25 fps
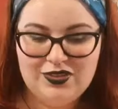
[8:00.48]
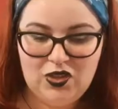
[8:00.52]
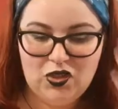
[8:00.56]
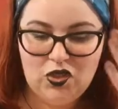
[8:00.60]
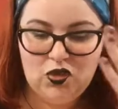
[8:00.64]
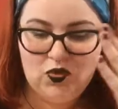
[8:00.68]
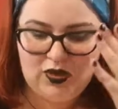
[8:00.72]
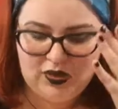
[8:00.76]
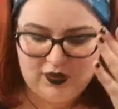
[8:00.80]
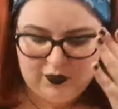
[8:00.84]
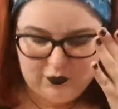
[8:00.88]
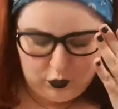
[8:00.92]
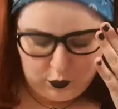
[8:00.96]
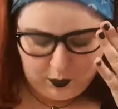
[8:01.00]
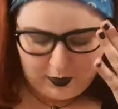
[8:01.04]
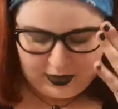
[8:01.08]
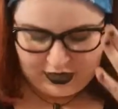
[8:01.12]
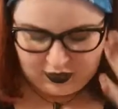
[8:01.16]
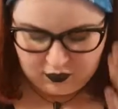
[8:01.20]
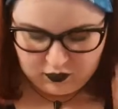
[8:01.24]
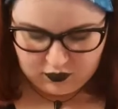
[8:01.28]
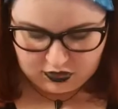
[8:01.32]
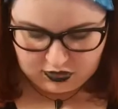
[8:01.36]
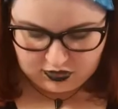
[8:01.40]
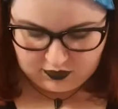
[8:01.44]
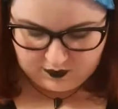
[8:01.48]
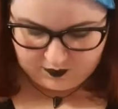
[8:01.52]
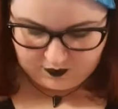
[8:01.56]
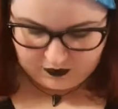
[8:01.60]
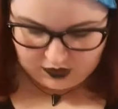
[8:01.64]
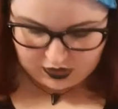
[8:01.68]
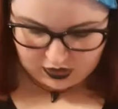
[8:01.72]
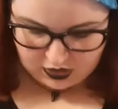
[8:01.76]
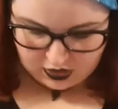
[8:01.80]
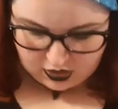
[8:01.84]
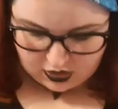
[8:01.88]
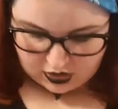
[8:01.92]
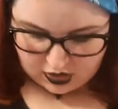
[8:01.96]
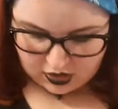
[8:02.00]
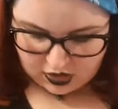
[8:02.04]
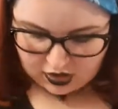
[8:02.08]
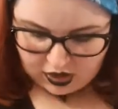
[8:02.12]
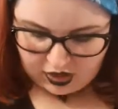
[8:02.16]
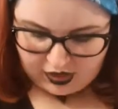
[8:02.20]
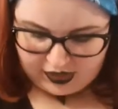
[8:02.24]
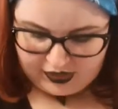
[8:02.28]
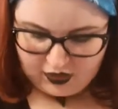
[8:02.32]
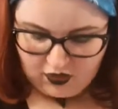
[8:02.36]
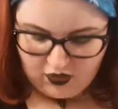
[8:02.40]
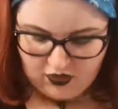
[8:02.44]
£3 or £4.
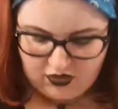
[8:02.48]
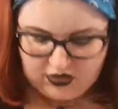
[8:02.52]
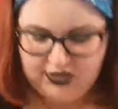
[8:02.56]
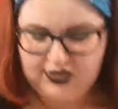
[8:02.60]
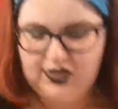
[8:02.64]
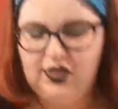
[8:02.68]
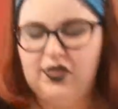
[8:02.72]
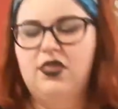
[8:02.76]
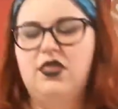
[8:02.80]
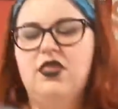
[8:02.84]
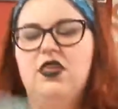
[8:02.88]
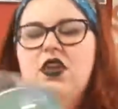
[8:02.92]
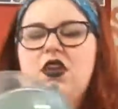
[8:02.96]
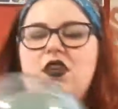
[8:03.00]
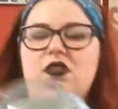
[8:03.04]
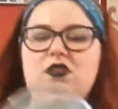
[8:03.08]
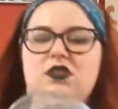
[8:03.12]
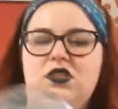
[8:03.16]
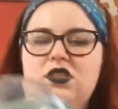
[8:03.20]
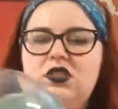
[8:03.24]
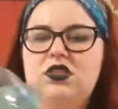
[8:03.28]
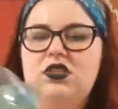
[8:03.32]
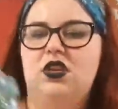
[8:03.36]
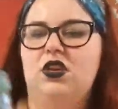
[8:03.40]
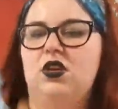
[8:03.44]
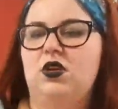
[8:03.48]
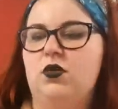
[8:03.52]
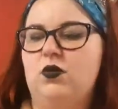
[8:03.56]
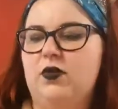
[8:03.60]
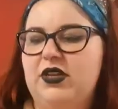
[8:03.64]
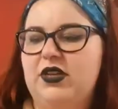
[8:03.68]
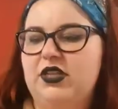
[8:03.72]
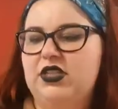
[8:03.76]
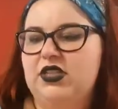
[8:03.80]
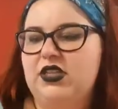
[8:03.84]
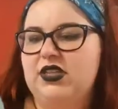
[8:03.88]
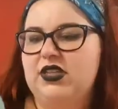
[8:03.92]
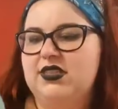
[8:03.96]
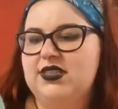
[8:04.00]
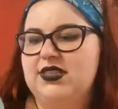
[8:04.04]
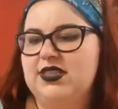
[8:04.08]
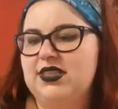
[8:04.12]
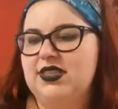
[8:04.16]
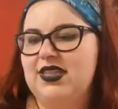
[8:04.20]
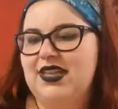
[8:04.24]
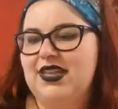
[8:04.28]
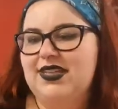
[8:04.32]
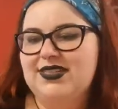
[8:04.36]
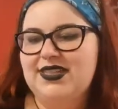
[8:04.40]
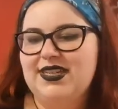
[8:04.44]
I got this, which is,
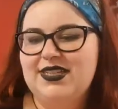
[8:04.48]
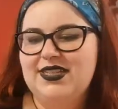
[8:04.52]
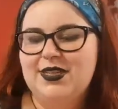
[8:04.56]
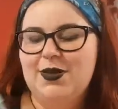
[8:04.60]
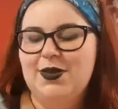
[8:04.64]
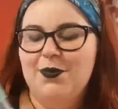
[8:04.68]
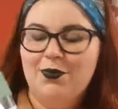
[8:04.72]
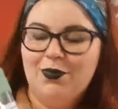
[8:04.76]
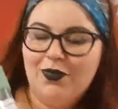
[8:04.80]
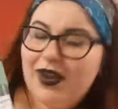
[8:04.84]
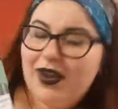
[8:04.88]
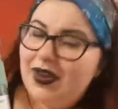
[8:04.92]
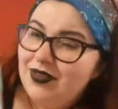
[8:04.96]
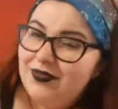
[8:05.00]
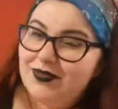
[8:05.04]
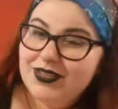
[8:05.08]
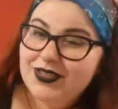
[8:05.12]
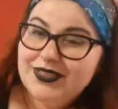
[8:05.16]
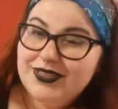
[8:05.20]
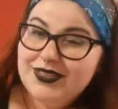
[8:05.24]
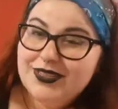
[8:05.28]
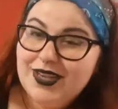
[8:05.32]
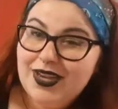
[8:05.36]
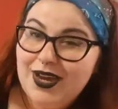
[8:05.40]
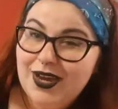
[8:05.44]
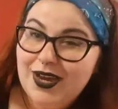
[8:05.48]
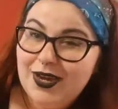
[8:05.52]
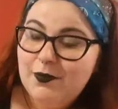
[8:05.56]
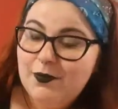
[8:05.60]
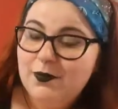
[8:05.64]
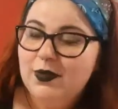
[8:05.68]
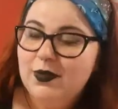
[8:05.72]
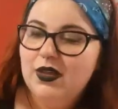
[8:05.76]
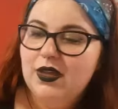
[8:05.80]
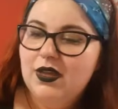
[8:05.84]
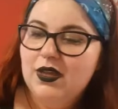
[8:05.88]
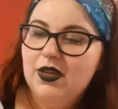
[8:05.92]
they say it's a breakfast cup,